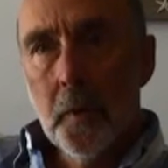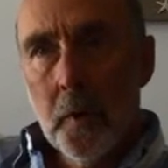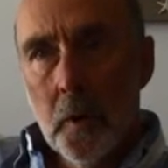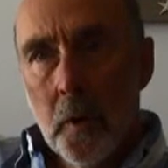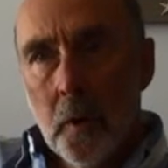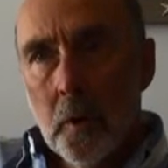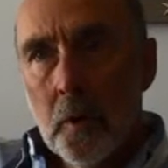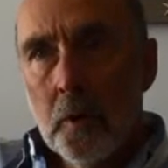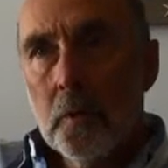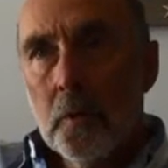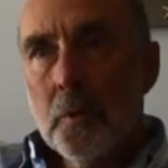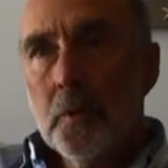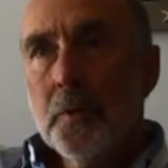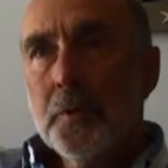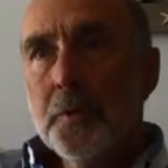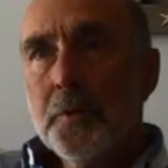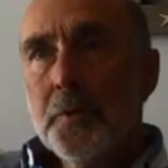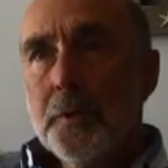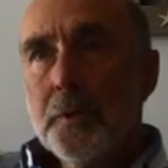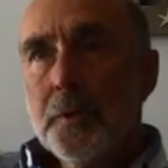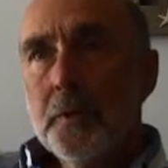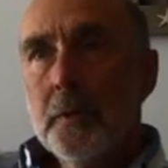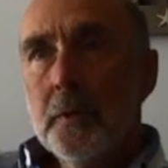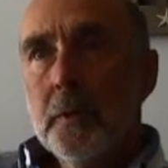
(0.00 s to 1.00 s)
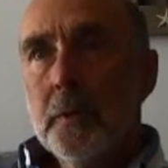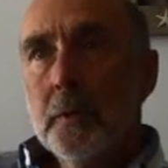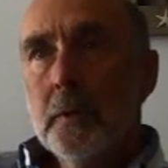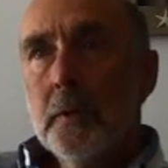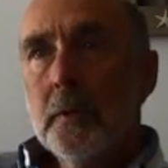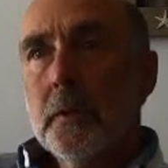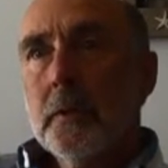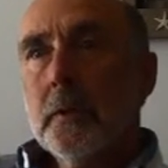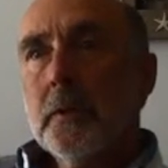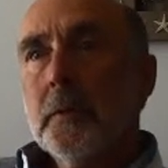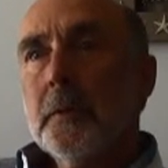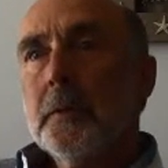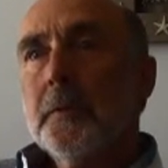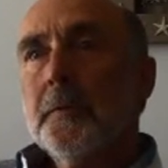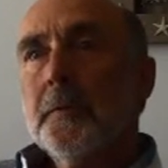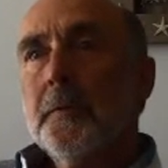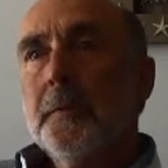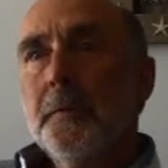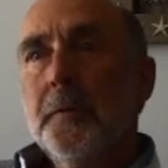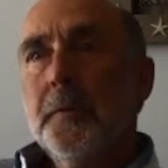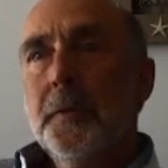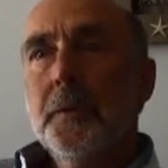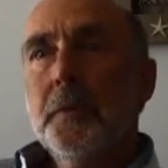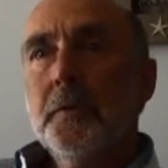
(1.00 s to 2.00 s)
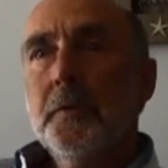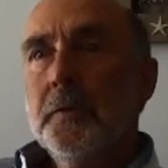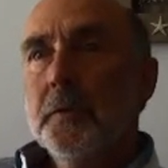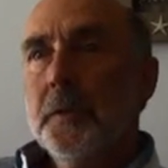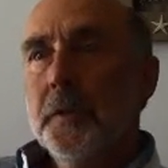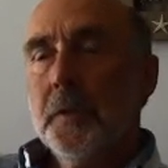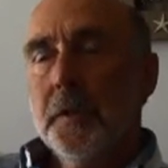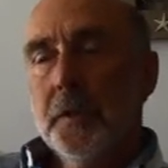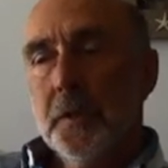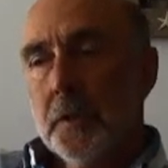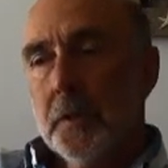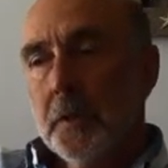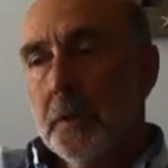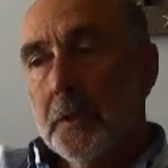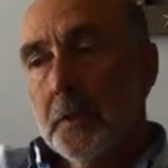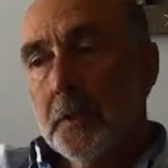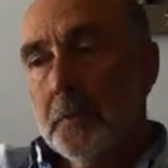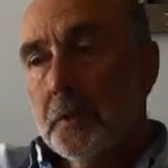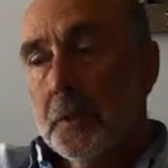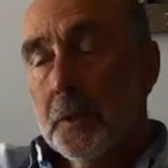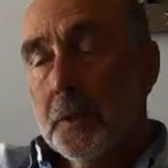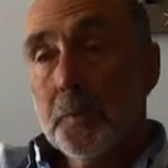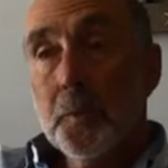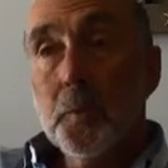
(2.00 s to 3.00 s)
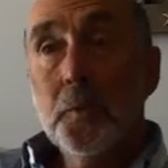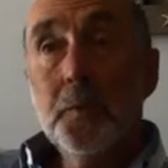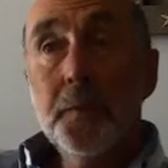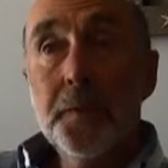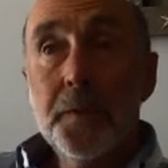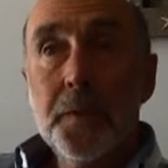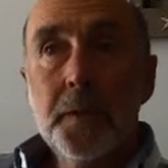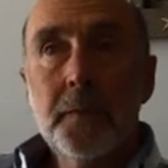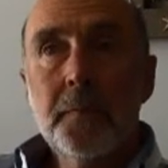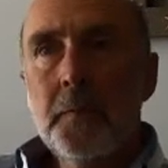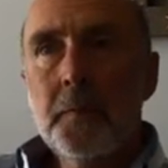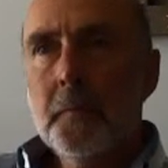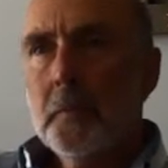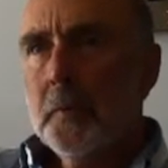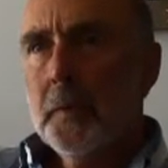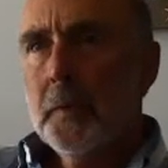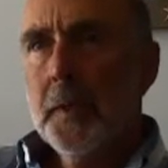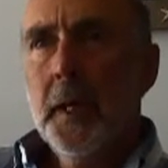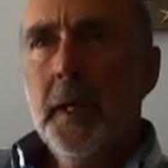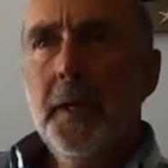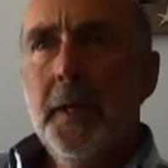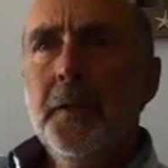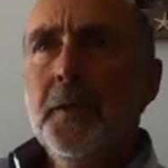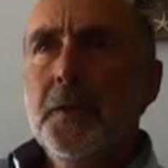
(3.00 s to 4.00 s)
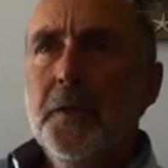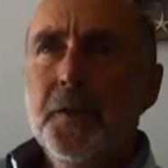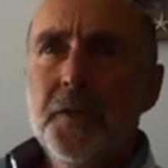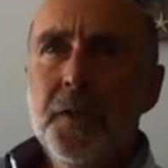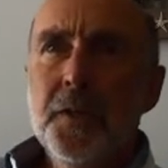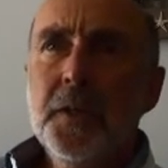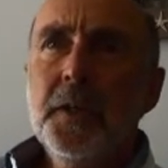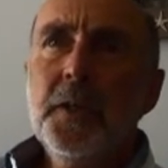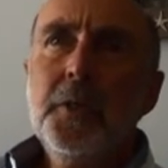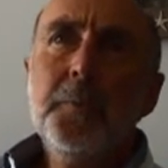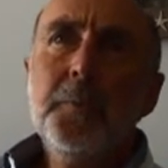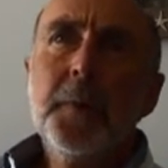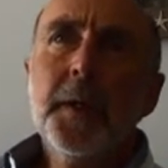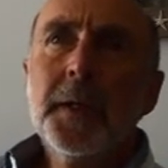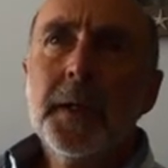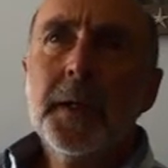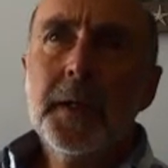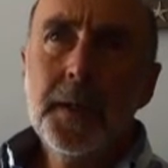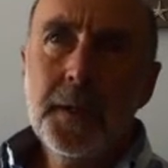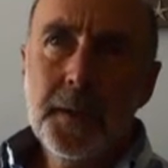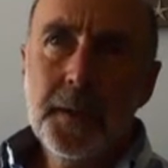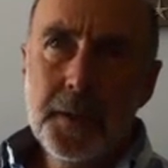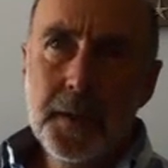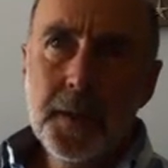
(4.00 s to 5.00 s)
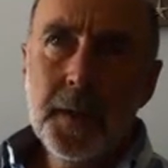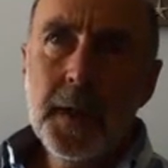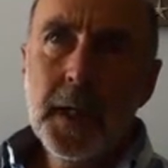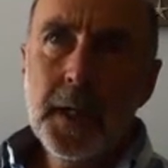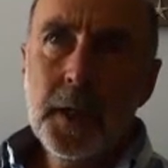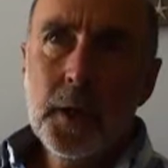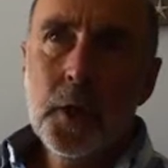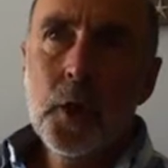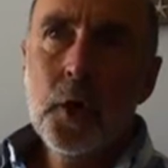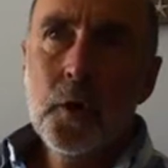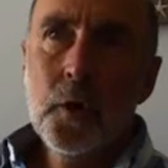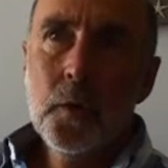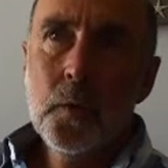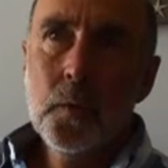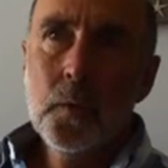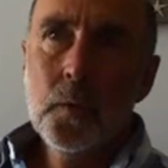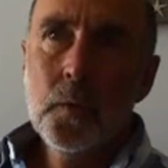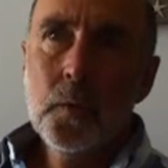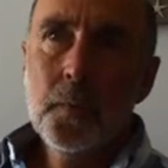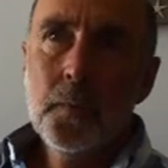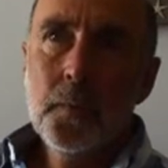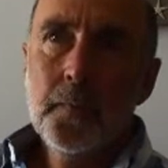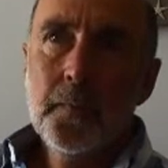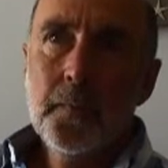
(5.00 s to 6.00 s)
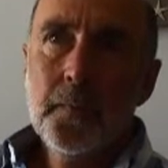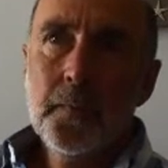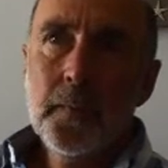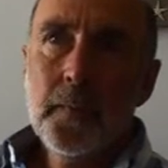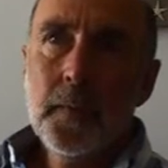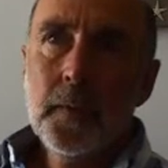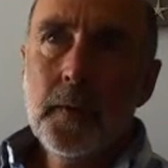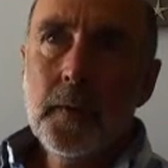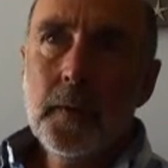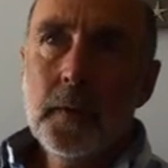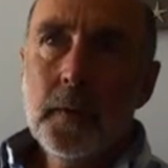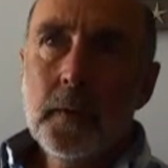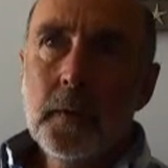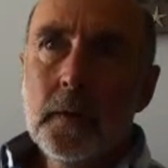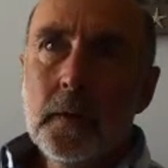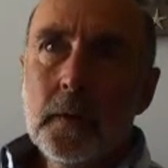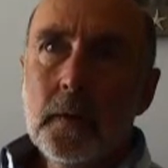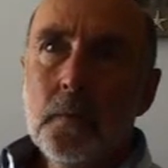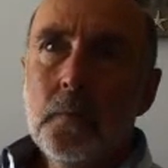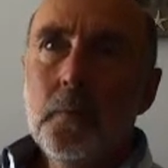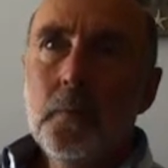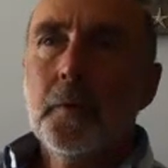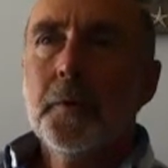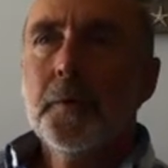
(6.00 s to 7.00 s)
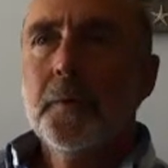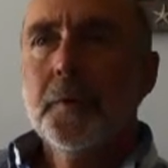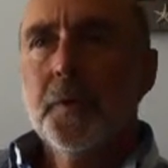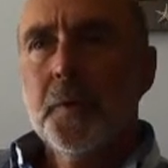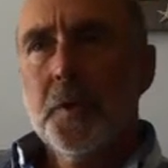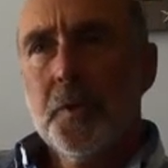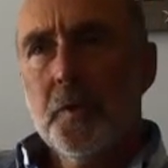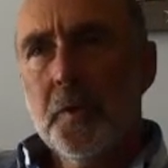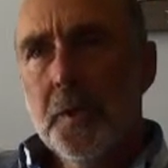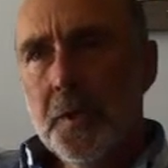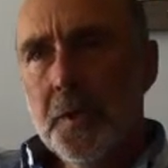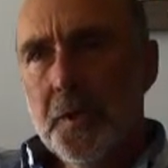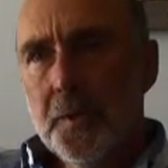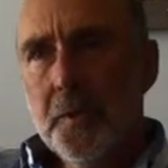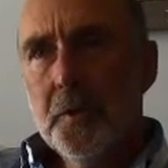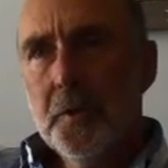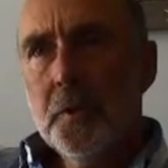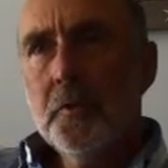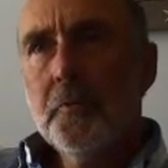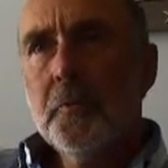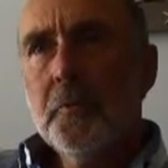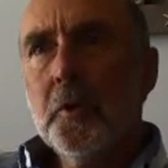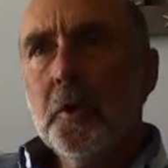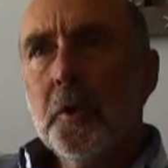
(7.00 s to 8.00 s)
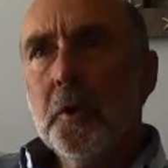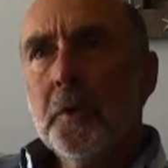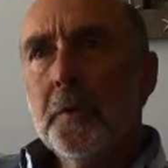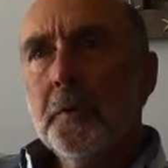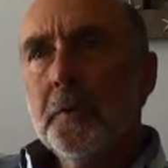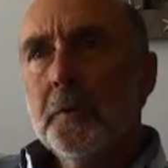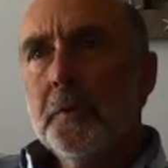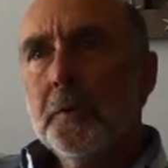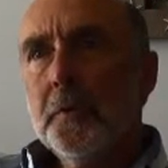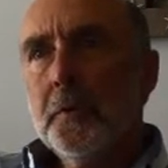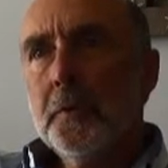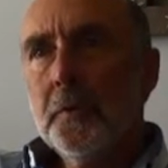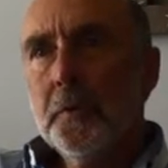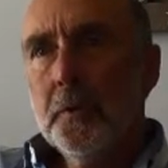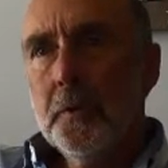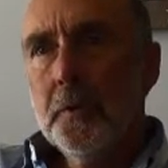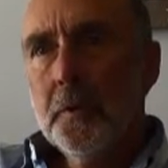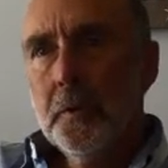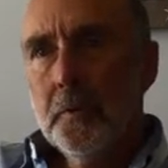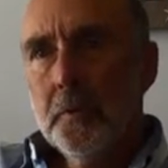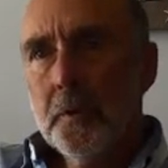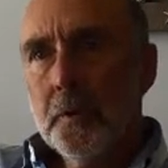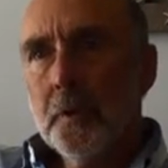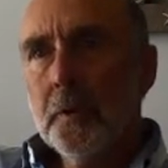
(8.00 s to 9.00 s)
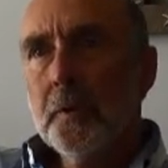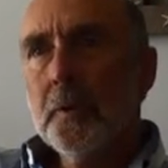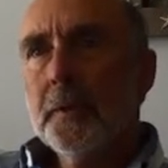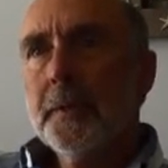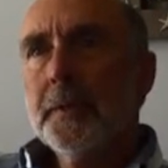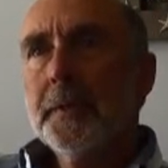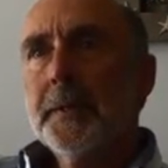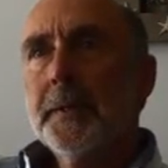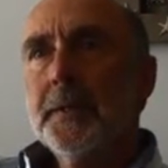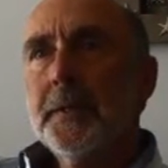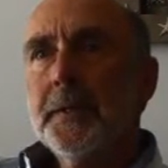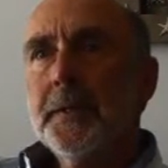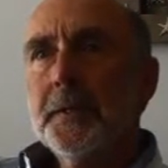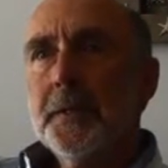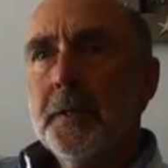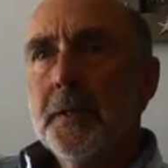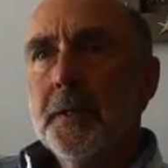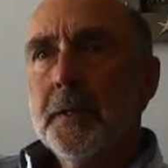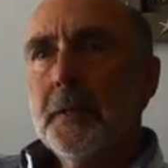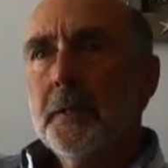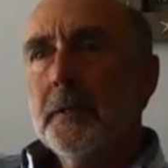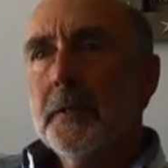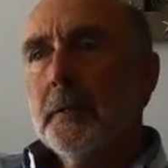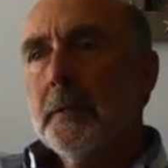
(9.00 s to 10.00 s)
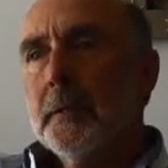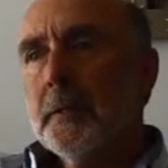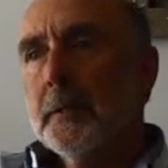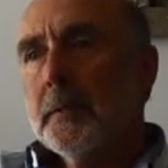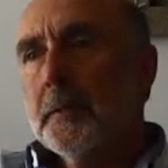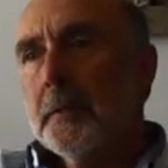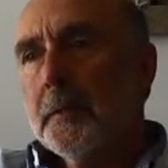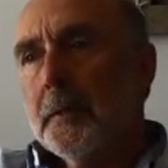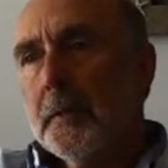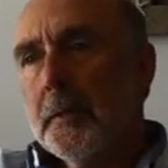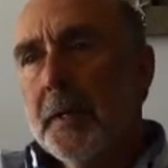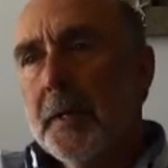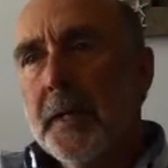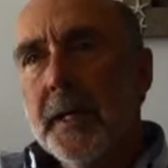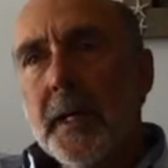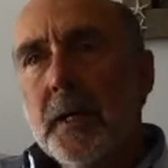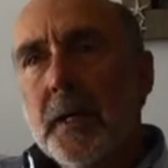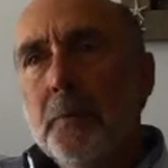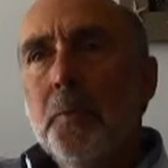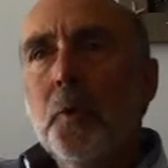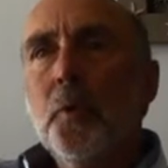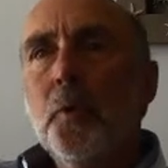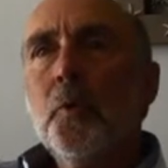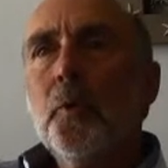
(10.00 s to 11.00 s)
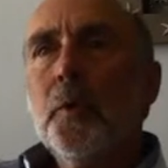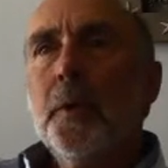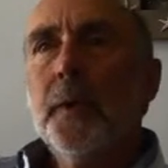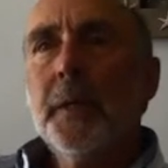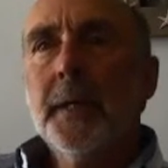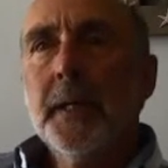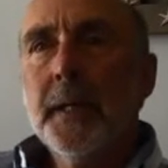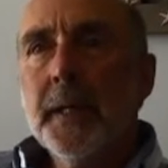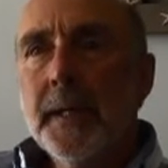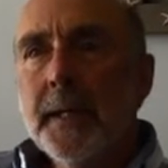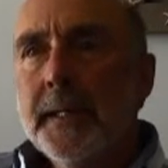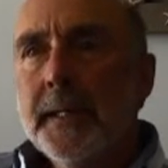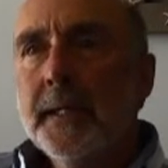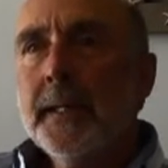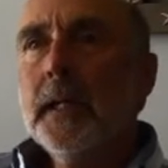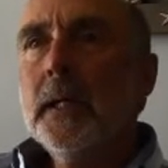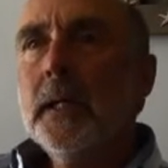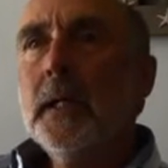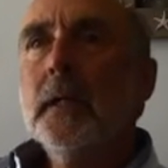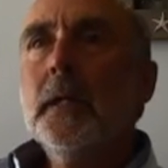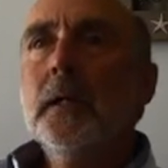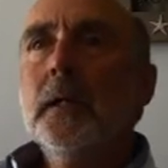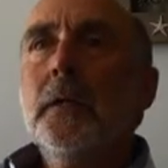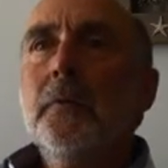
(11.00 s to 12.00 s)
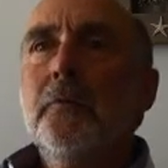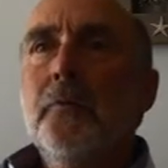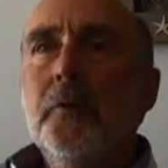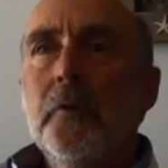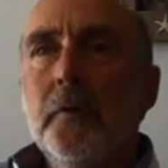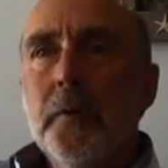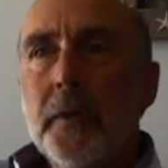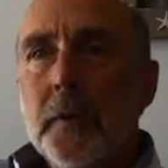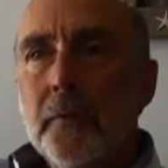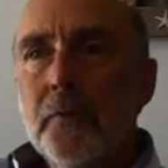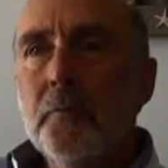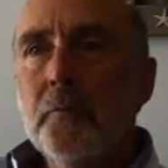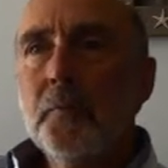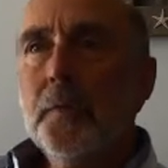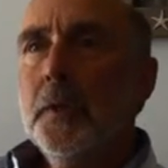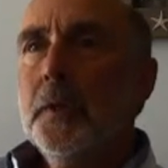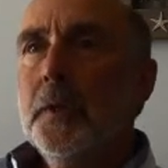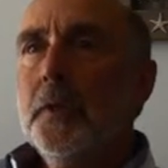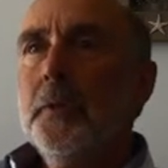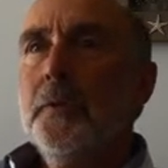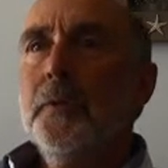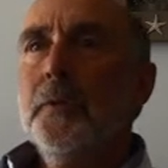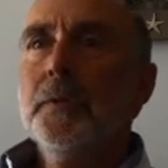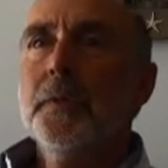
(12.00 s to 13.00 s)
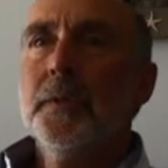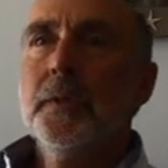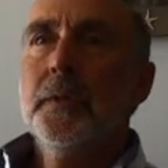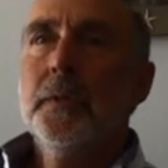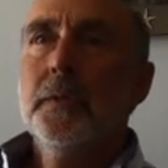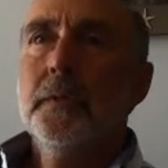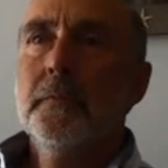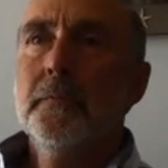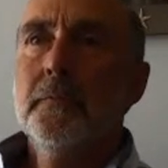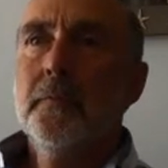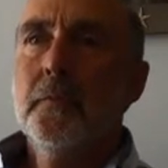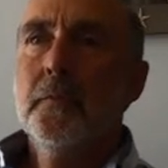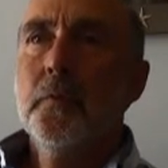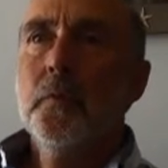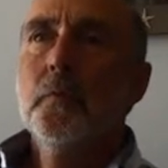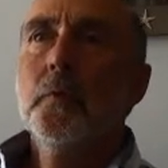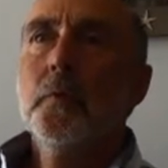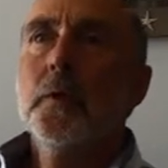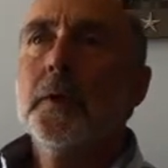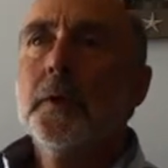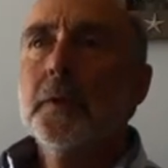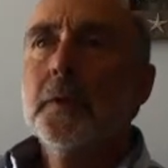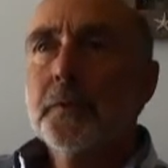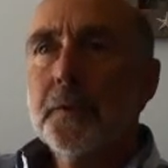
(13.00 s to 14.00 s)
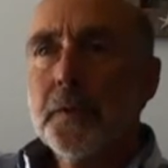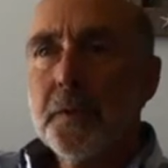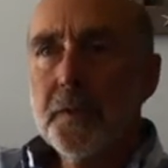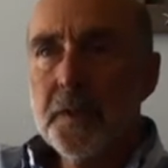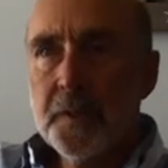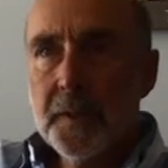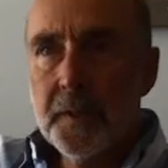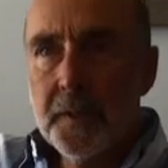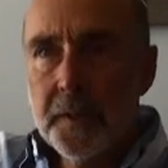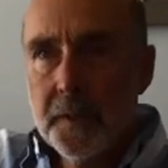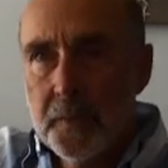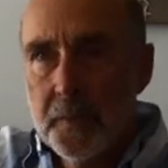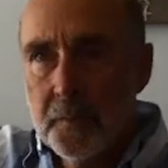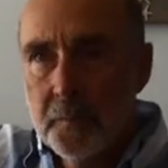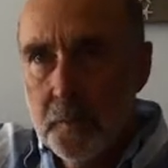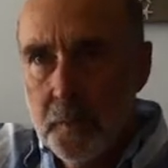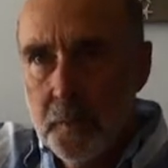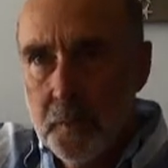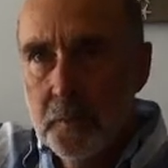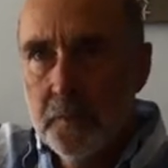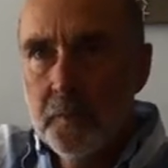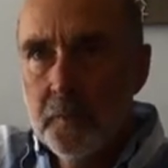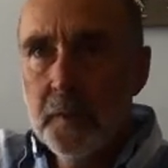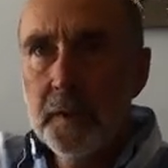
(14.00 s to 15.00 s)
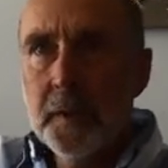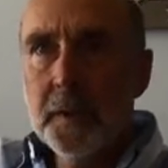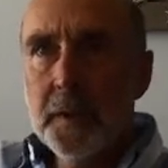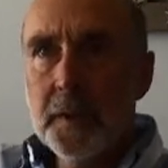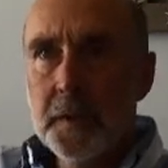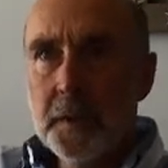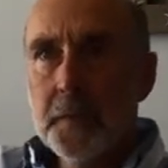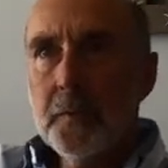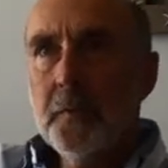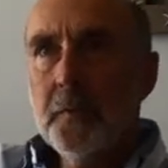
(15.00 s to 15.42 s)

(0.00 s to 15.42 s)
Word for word: the goals, uh, then you start to explore with someone, well, how do you see you might get to that goal? Yeah. What are the strengths that you've got that you can utilise, uh, enable again, if you haven't been using them for a while, to start to move in that